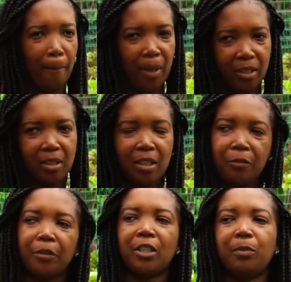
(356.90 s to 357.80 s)
But the
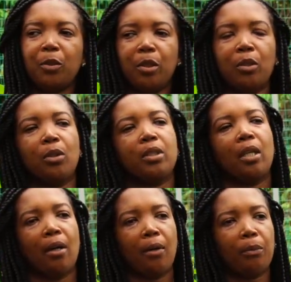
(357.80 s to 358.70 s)
difference between those
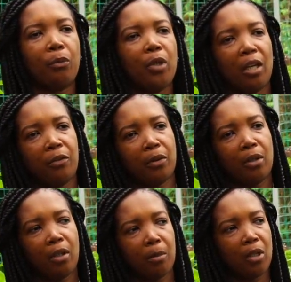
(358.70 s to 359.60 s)
are we have
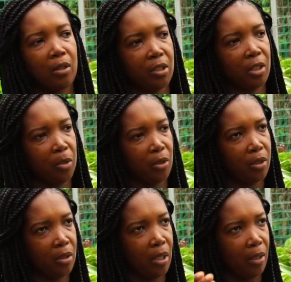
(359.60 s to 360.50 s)

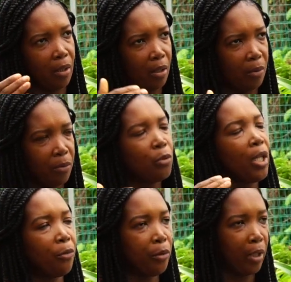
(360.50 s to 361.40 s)
customers that, or we
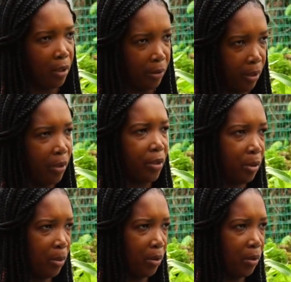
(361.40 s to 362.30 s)
have recurring
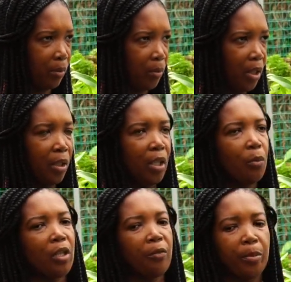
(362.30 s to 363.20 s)
customers. They
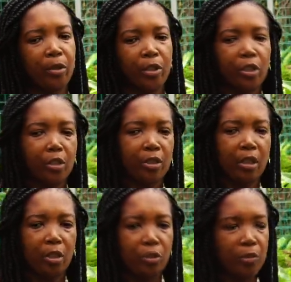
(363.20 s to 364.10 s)
would have purchased
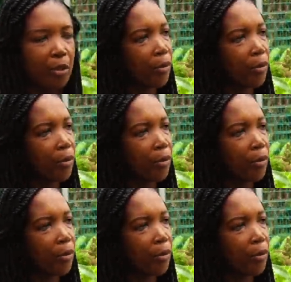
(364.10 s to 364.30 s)
their tray for